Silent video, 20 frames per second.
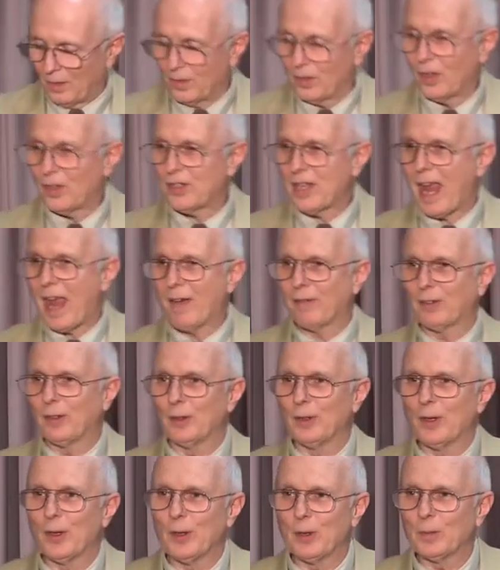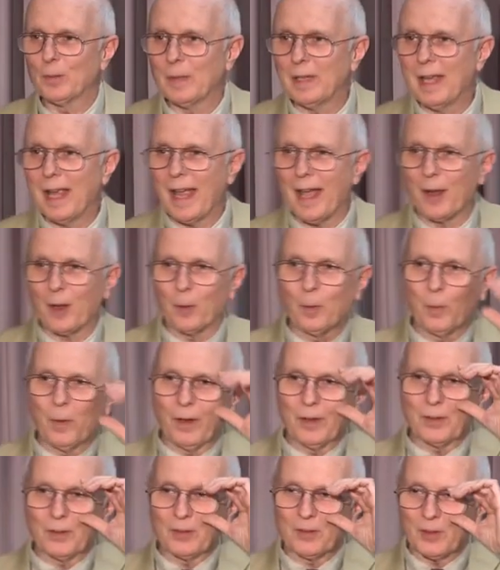This afternoon, we had a
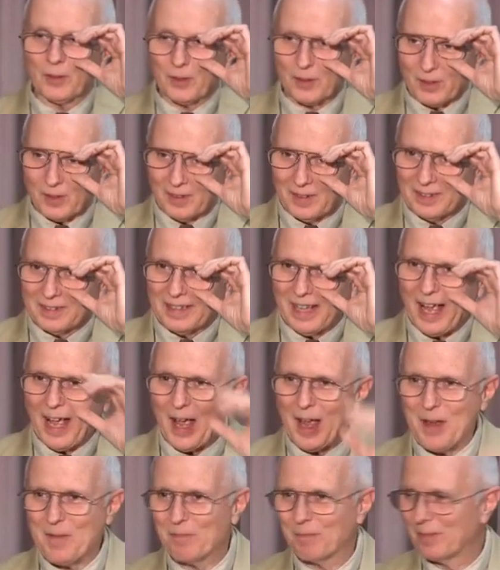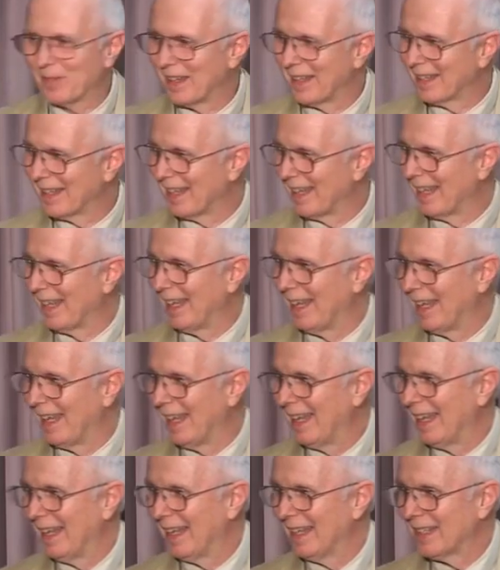wonderful time
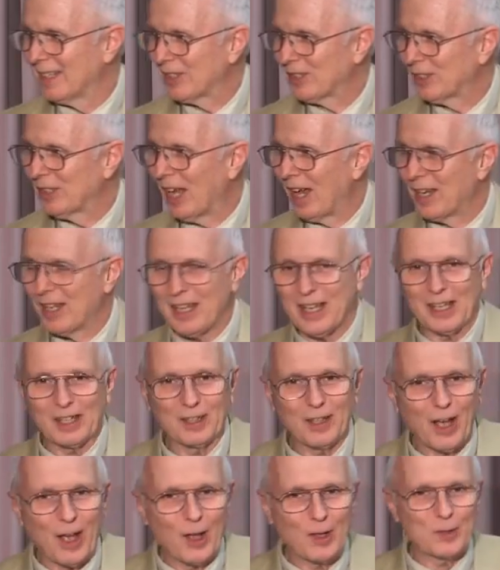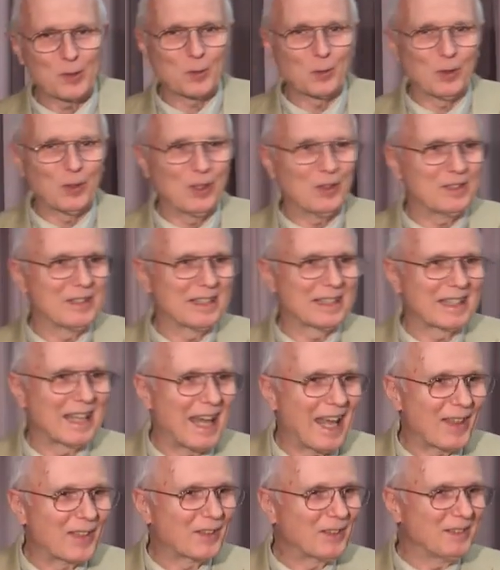studying God's Word
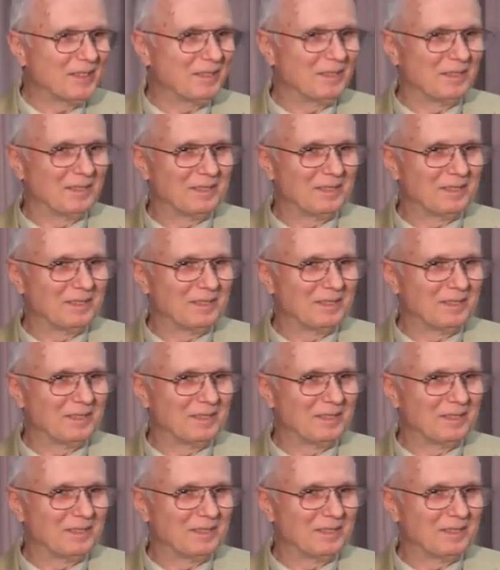together.